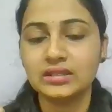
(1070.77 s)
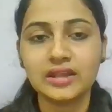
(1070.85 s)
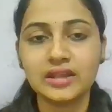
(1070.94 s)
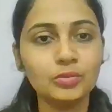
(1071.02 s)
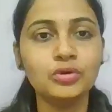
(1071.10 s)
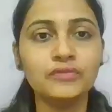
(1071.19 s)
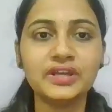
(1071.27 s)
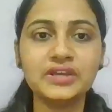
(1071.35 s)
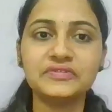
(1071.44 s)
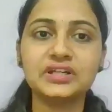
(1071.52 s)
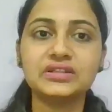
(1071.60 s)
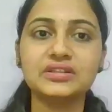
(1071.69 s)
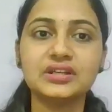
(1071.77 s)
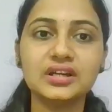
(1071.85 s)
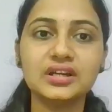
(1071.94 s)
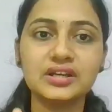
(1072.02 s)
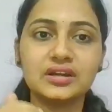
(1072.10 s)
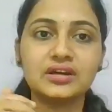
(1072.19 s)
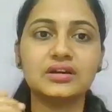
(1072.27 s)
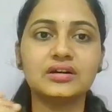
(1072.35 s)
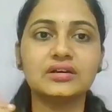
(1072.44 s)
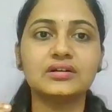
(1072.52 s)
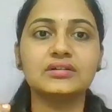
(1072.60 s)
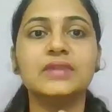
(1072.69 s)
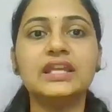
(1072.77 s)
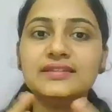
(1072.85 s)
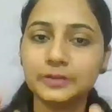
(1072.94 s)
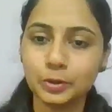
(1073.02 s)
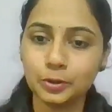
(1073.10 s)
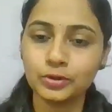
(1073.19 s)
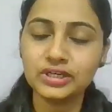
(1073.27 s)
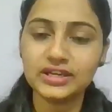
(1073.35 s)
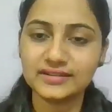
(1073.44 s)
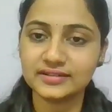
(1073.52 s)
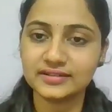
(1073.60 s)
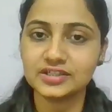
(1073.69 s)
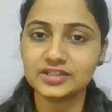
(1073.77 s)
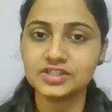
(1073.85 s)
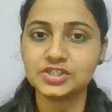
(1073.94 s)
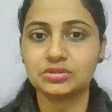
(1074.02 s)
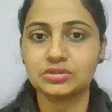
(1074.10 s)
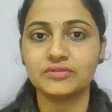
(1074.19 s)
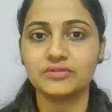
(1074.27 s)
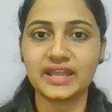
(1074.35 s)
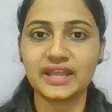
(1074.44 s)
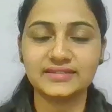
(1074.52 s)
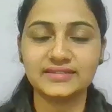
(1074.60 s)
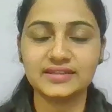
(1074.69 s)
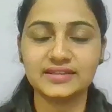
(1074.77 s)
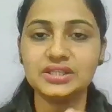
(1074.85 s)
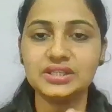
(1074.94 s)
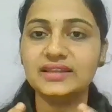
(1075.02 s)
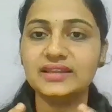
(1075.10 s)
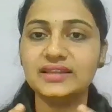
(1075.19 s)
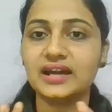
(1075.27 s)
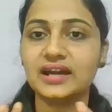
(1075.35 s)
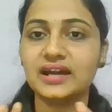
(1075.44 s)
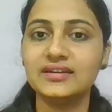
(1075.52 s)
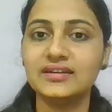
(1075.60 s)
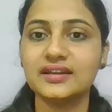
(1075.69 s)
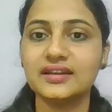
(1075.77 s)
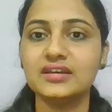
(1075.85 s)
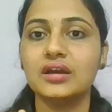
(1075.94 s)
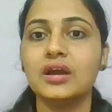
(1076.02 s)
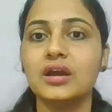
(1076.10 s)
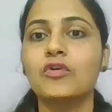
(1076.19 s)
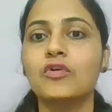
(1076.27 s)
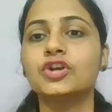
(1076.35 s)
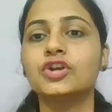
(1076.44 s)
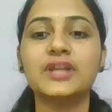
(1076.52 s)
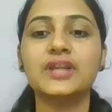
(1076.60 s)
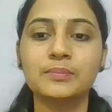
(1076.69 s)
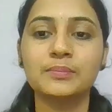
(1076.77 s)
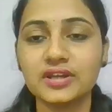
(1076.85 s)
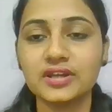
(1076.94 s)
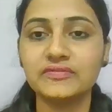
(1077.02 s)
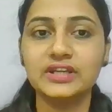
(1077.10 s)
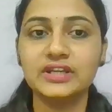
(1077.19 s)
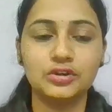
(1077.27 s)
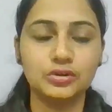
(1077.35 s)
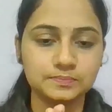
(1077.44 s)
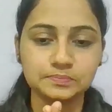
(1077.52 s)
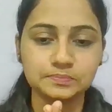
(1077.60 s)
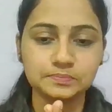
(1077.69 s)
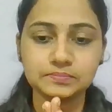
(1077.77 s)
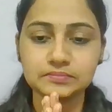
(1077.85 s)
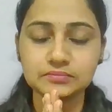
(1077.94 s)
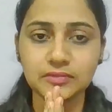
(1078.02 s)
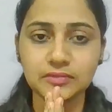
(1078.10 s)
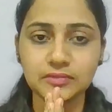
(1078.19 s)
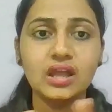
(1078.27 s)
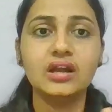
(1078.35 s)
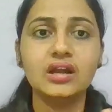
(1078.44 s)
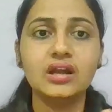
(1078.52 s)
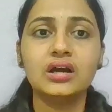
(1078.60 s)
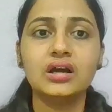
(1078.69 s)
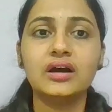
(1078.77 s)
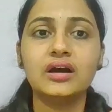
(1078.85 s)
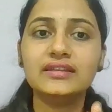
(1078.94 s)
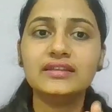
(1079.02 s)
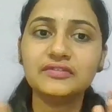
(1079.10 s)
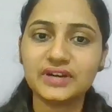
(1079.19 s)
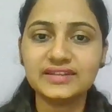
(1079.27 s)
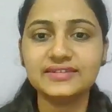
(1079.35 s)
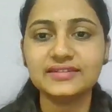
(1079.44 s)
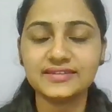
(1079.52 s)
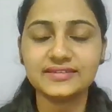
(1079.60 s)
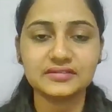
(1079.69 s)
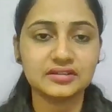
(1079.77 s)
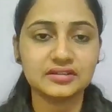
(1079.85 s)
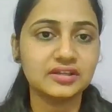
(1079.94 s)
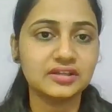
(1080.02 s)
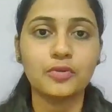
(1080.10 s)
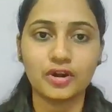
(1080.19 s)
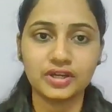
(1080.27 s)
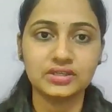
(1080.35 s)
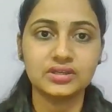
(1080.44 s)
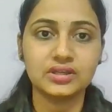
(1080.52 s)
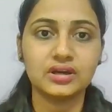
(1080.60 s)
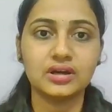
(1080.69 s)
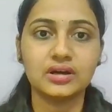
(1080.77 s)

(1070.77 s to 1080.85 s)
Now, moving further in this whole discussion of taxation, let's understand what your employer will do. At the first tax triggering point,